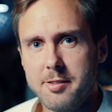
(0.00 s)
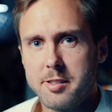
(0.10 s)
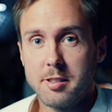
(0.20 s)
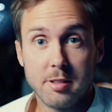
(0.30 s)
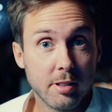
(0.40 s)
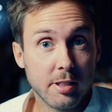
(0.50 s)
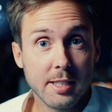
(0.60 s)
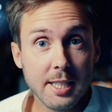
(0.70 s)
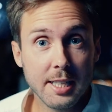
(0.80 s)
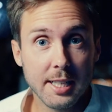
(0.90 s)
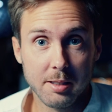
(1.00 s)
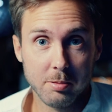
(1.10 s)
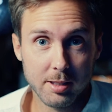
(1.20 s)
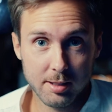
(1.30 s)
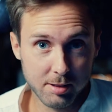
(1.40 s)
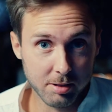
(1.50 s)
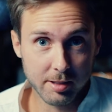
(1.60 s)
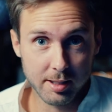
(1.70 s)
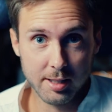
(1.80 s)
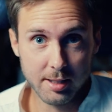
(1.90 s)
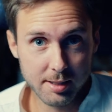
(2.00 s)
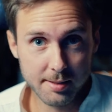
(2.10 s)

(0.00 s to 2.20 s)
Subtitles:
succeeding with doing this.